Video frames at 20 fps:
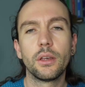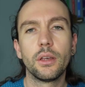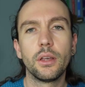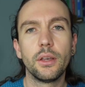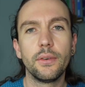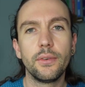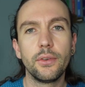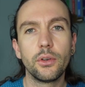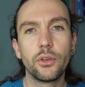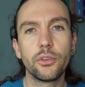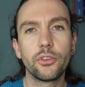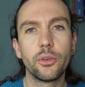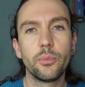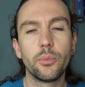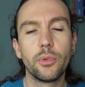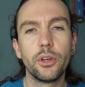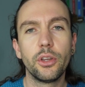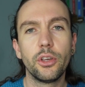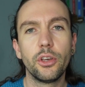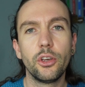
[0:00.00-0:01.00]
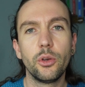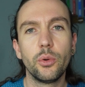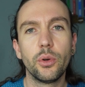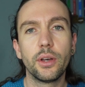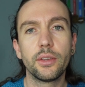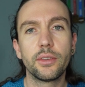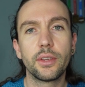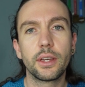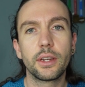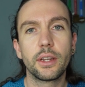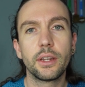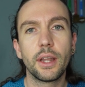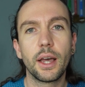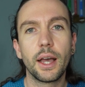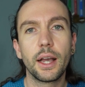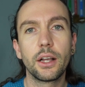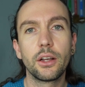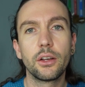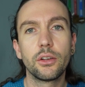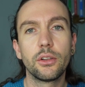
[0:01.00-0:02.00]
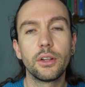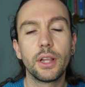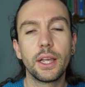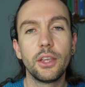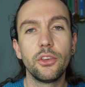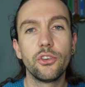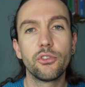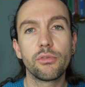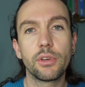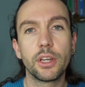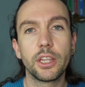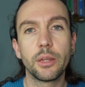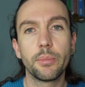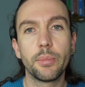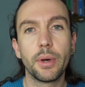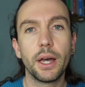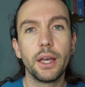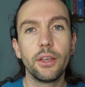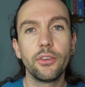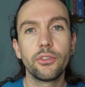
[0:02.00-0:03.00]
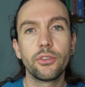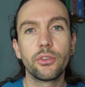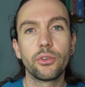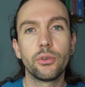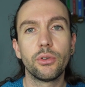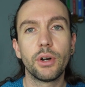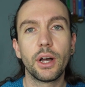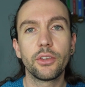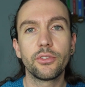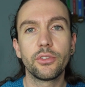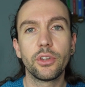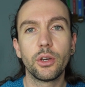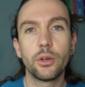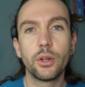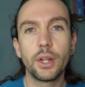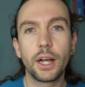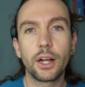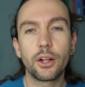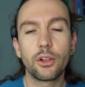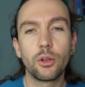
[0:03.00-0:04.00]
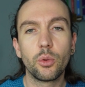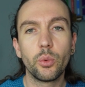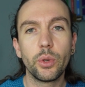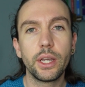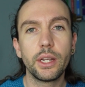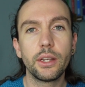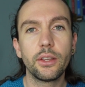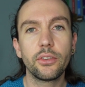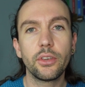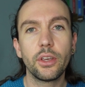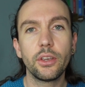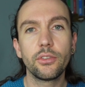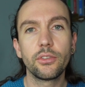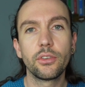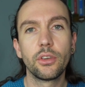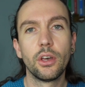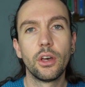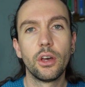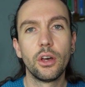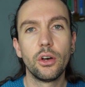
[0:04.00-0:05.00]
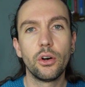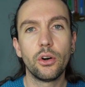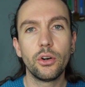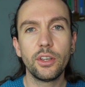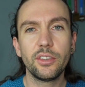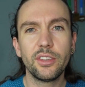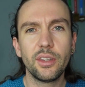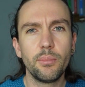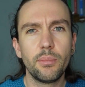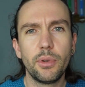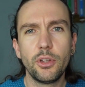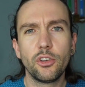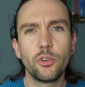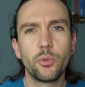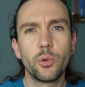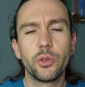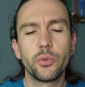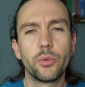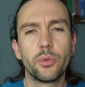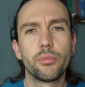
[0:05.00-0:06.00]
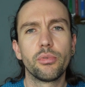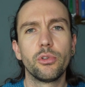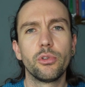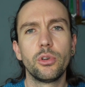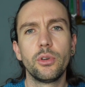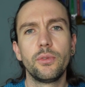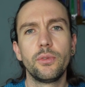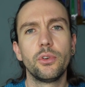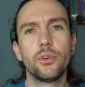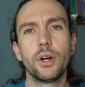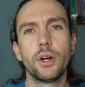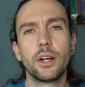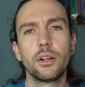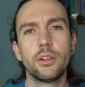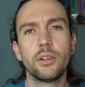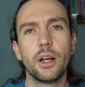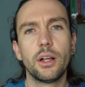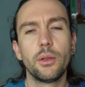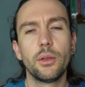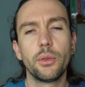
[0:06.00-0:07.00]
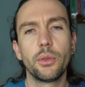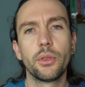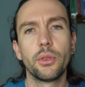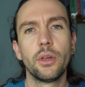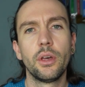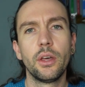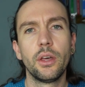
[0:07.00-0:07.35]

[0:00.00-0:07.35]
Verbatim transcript: If you're someone who has had an ankle injury in the past or has known ankle weaknesses, or you simply just want to improve your ankle health,